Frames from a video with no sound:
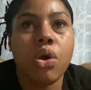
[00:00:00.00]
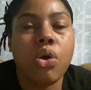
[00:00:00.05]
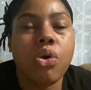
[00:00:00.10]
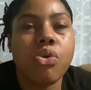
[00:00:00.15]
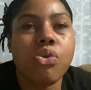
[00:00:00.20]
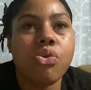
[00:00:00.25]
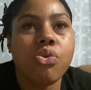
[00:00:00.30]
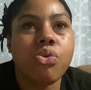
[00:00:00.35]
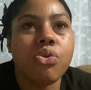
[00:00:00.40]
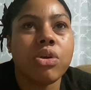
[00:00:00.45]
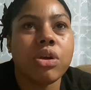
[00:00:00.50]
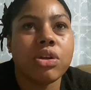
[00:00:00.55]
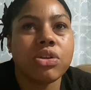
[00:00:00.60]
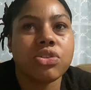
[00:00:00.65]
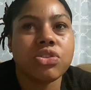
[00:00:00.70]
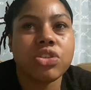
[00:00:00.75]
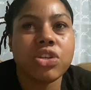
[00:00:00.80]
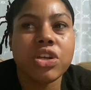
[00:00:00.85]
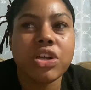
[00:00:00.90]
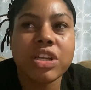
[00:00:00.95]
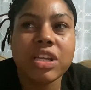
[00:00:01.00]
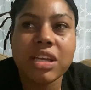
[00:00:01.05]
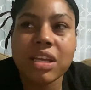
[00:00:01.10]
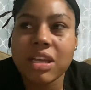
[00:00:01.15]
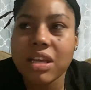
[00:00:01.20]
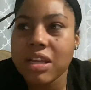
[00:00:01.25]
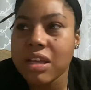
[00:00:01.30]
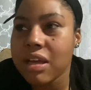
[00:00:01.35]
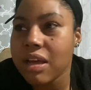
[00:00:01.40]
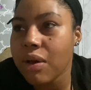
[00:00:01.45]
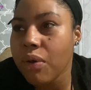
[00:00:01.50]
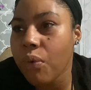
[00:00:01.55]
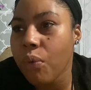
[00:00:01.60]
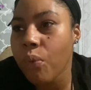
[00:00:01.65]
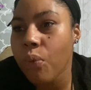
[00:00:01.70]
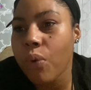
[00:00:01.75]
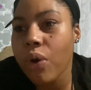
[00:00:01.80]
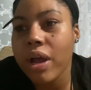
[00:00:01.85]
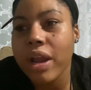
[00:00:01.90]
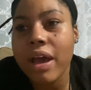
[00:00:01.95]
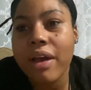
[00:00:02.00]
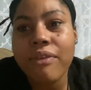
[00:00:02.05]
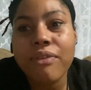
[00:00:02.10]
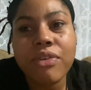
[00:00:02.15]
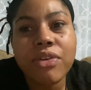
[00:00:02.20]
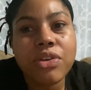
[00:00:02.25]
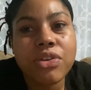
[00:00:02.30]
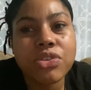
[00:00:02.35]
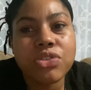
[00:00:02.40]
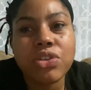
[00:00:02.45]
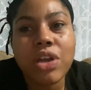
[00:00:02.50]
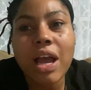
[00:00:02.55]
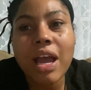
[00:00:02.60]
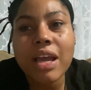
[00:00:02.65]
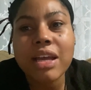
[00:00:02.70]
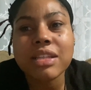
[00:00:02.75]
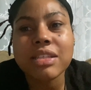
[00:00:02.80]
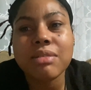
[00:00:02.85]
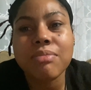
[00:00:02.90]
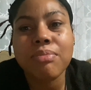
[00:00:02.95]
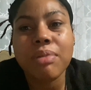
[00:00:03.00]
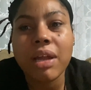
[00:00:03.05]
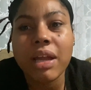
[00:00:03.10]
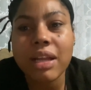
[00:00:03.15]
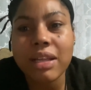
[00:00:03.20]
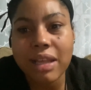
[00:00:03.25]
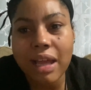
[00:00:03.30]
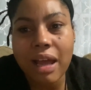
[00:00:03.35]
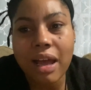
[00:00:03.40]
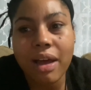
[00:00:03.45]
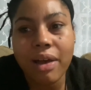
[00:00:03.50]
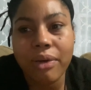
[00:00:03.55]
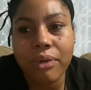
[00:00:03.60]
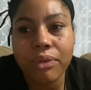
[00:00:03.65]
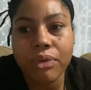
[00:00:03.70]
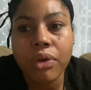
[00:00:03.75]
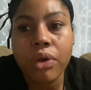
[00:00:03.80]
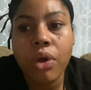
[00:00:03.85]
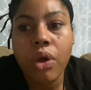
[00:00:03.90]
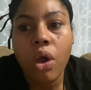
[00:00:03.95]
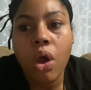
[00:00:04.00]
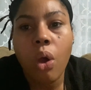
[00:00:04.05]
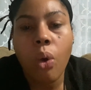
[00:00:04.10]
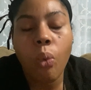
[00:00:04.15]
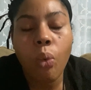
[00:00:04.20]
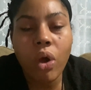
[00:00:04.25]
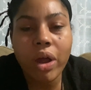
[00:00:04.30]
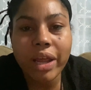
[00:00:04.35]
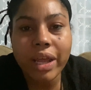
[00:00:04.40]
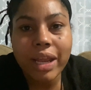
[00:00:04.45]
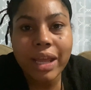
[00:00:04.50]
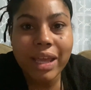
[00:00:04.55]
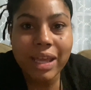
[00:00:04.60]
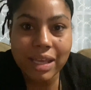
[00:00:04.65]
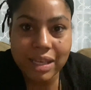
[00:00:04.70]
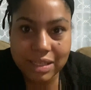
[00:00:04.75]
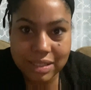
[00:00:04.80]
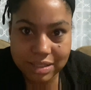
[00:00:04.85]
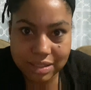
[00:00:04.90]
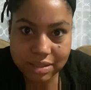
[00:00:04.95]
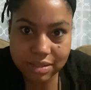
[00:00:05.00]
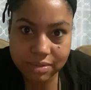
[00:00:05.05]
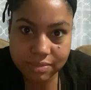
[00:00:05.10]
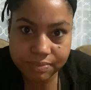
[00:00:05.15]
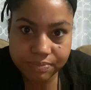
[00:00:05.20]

or trying to break down what it is